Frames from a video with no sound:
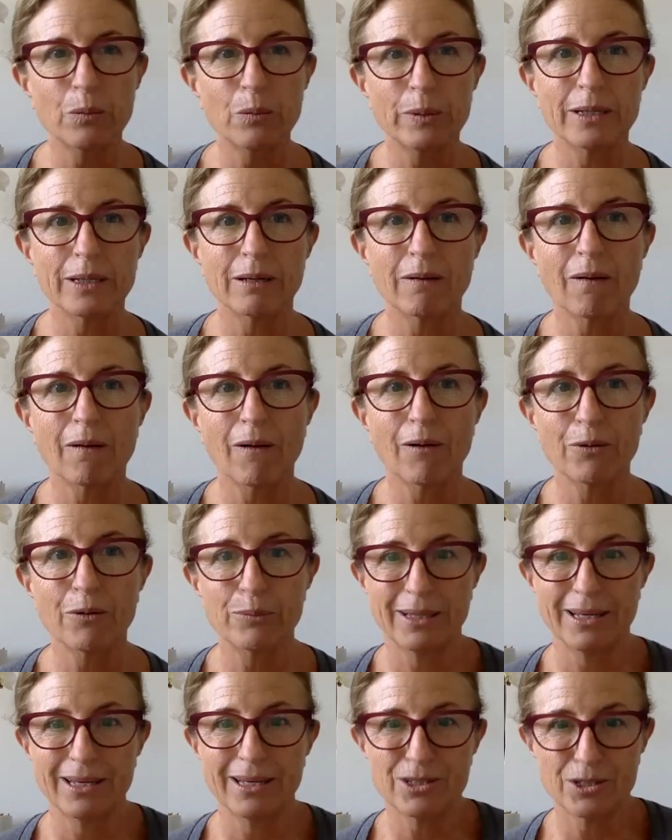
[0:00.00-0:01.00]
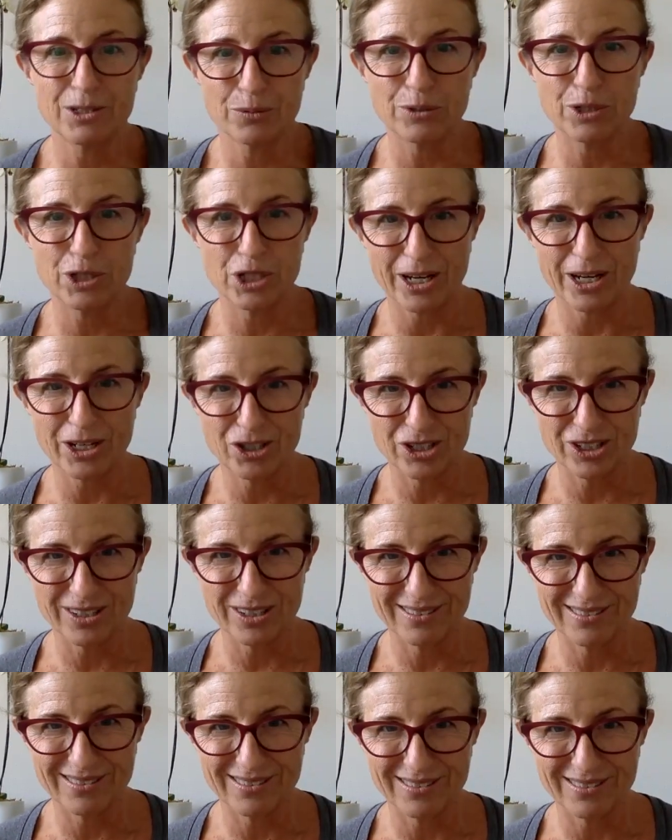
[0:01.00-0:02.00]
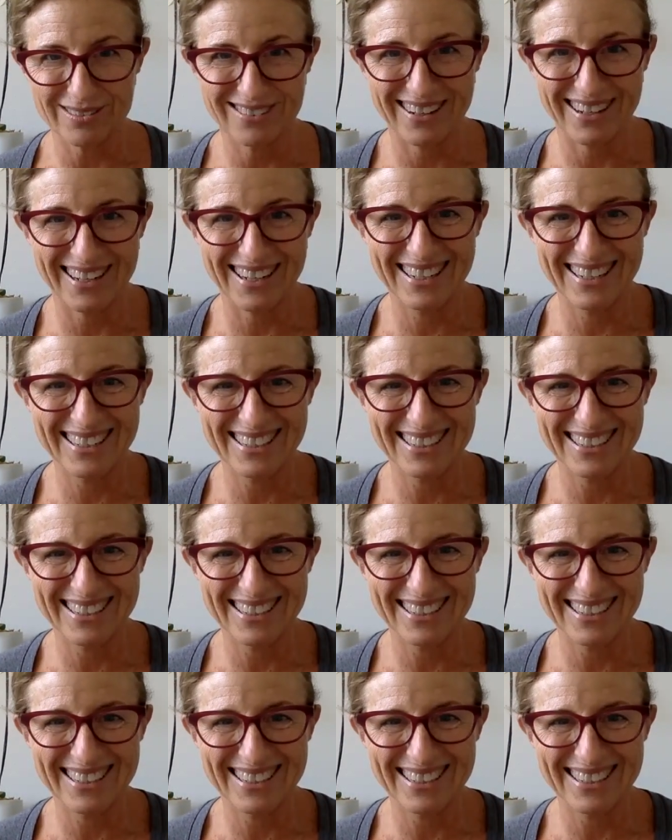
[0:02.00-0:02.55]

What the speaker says: we can all relate to rejection, right?